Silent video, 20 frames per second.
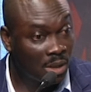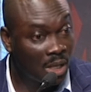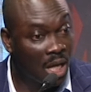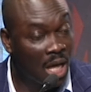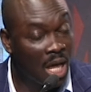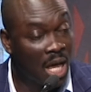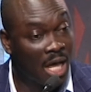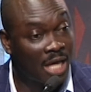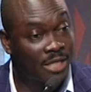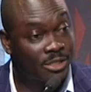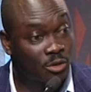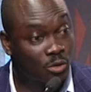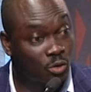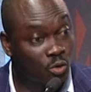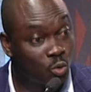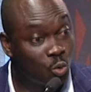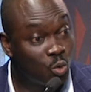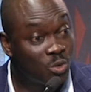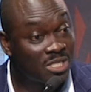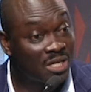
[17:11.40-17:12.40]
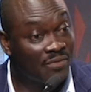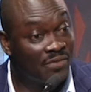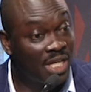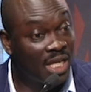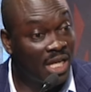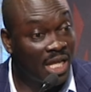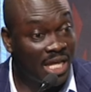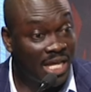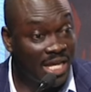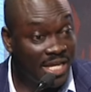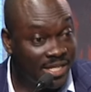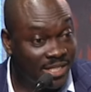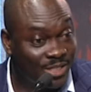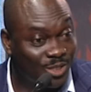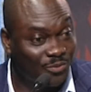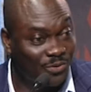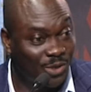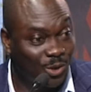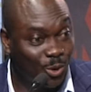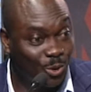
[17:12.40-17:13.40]
Article 278
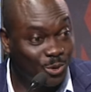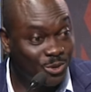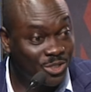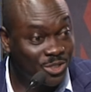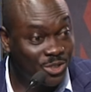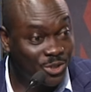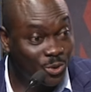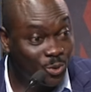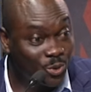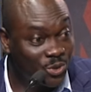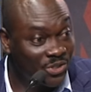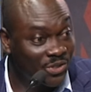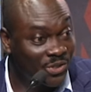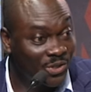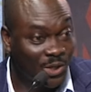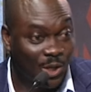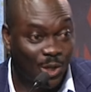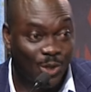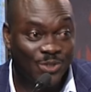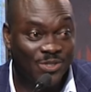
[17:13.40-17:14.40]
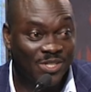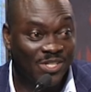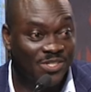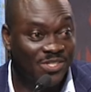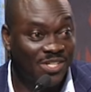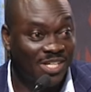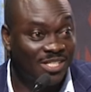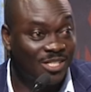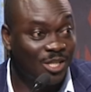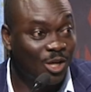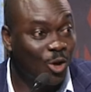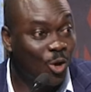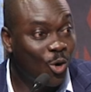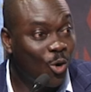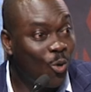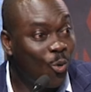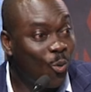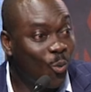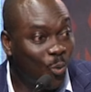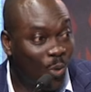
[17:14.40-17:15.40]
of the Constitution tells us that
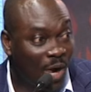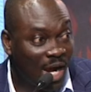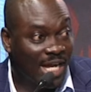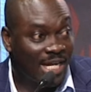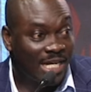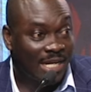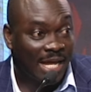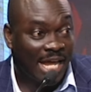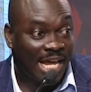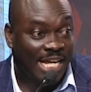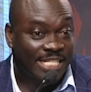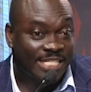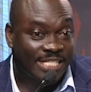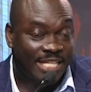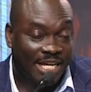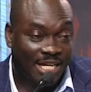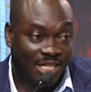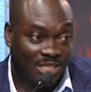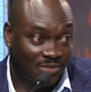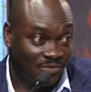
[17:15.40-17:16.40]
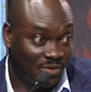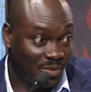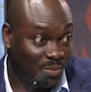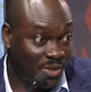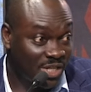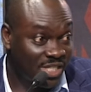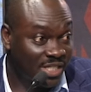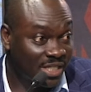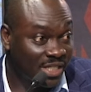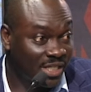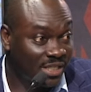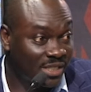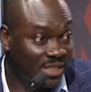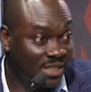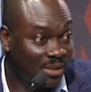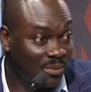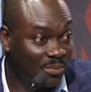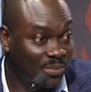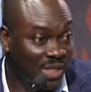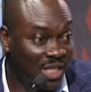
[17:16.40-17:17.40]
where the executive, the
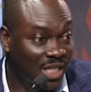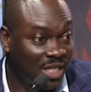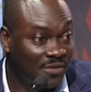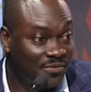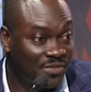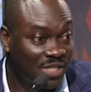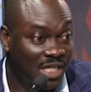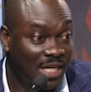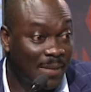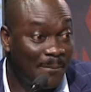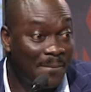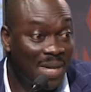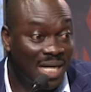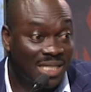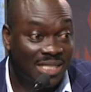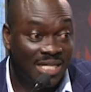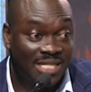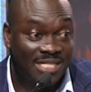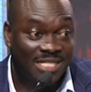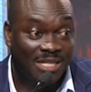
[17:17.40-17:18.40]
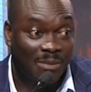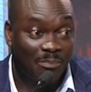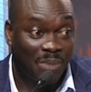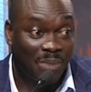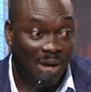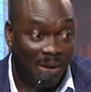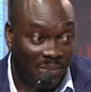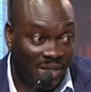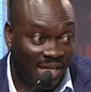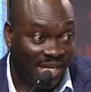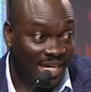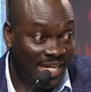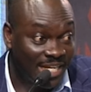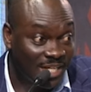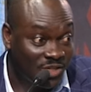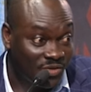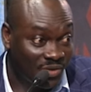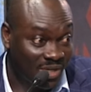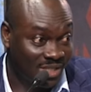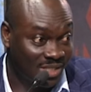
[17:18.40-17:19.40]
president, believes that a matter is in the public
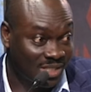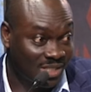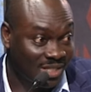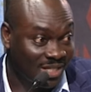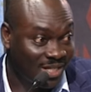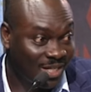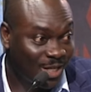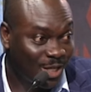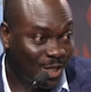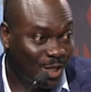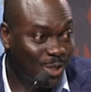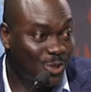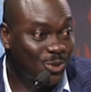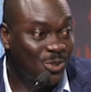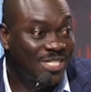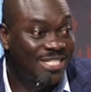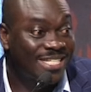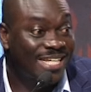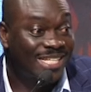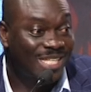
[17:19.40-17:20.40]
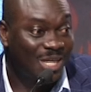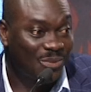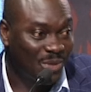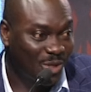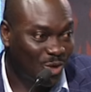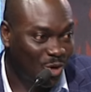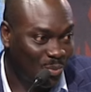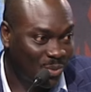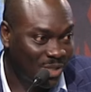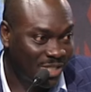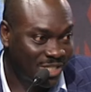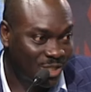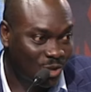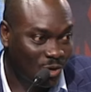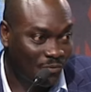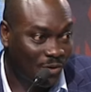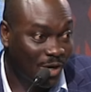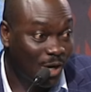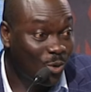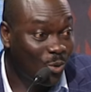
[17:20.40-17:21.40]
interest, he should set up a committee
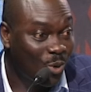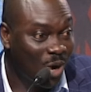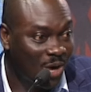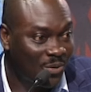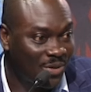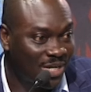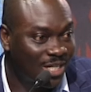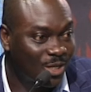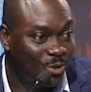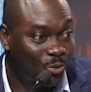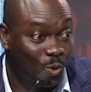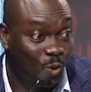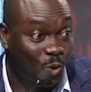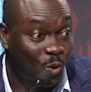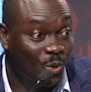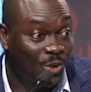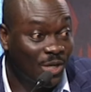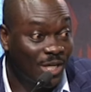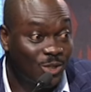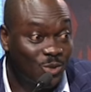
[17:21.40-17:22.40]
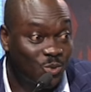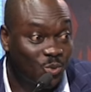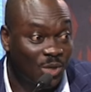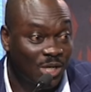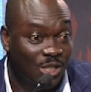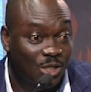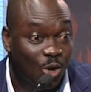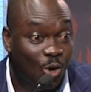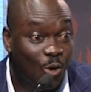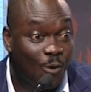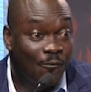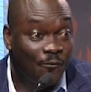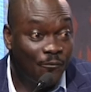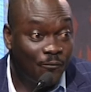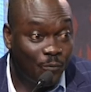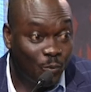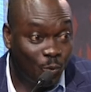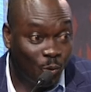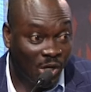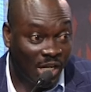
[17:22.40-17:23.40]
of inquiry that will look into it
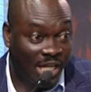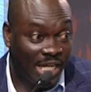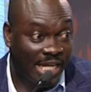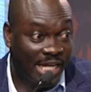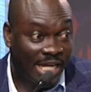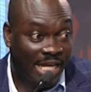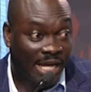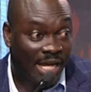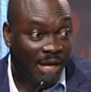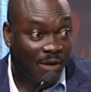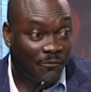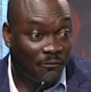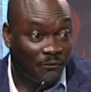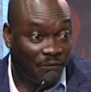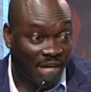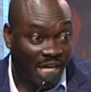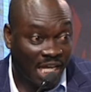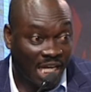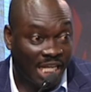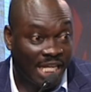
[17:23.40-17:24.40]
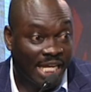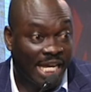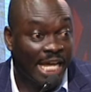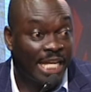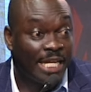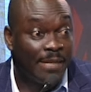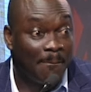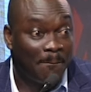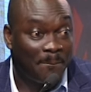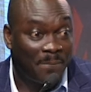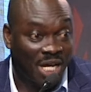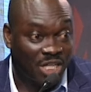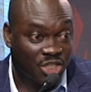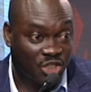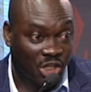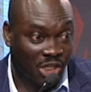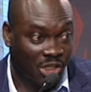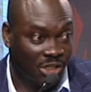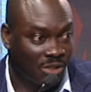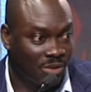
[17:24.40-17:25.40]
fully, fairly, and
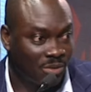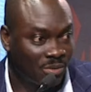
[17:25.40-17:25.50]
impartially.